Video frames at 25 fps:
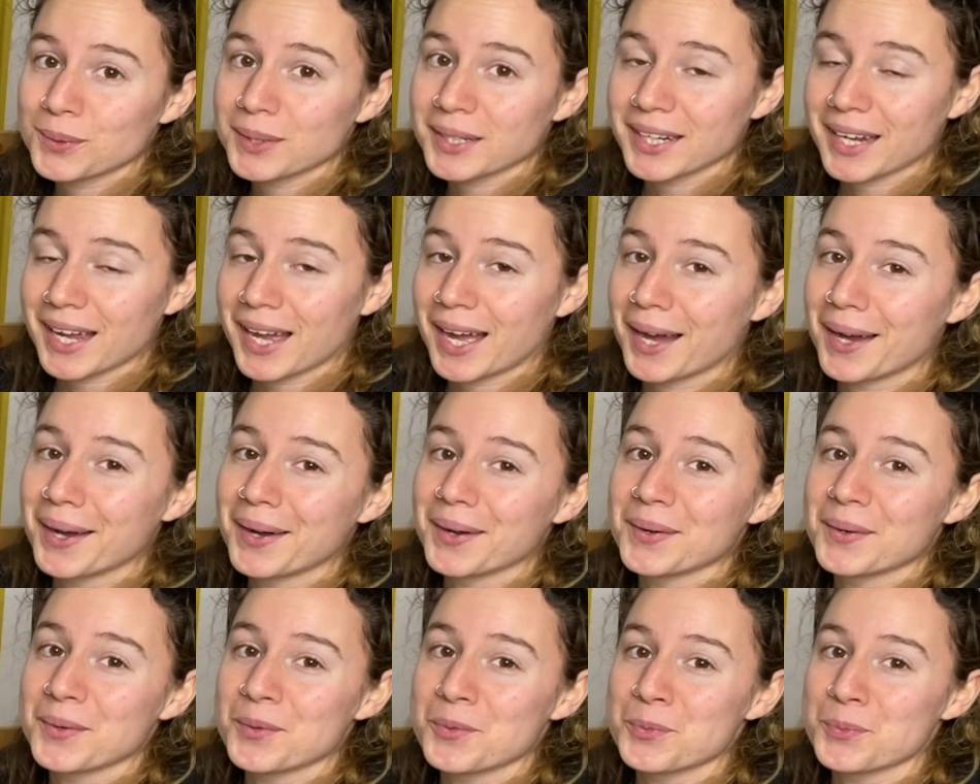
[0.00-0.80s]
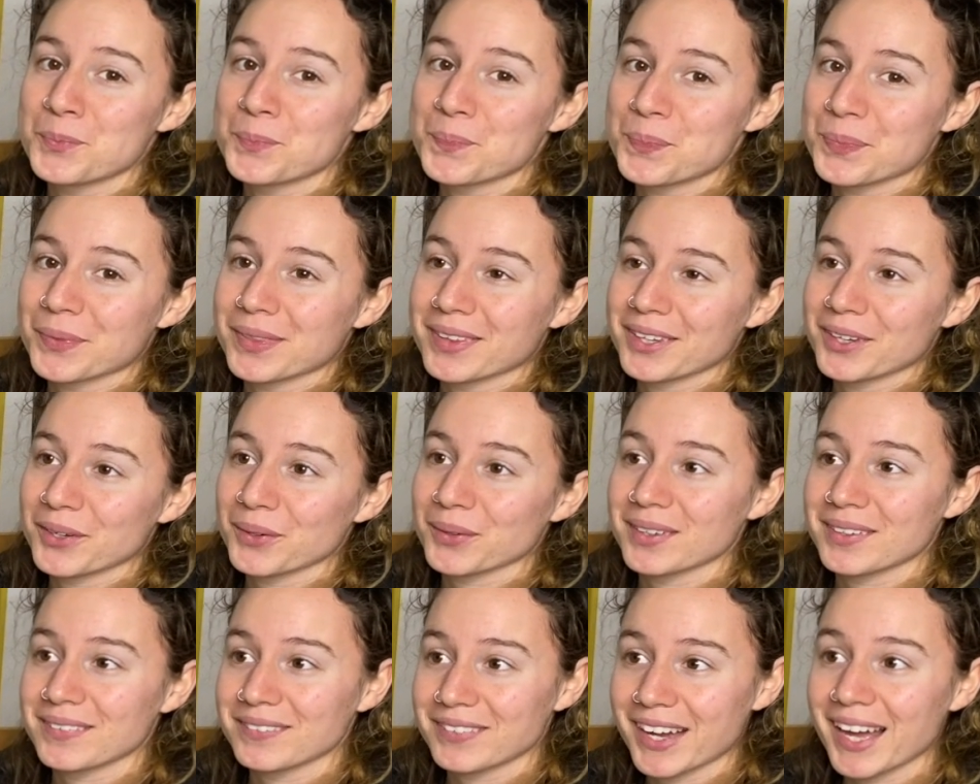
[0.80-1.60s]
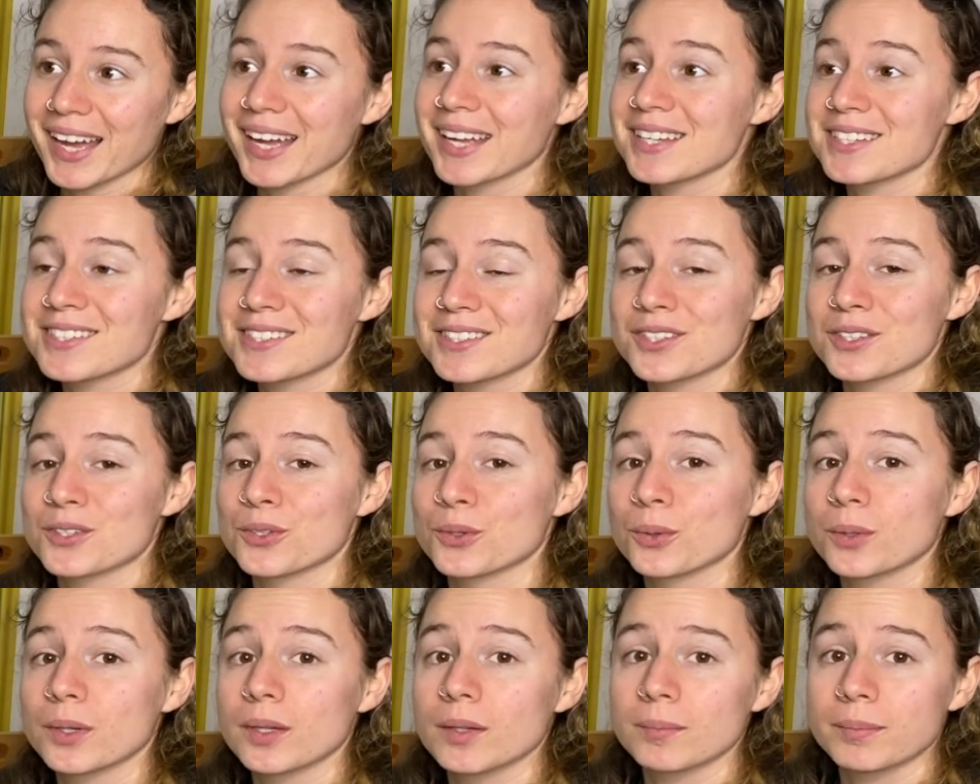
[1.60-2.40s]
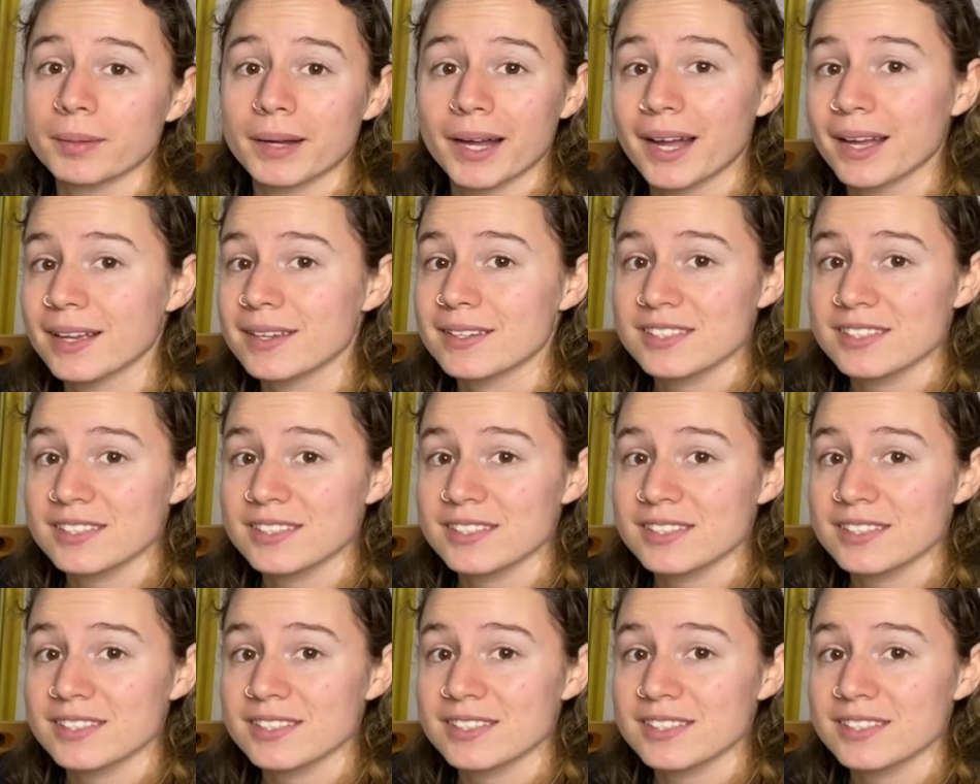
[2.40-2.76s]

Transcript: how you're advised to do it by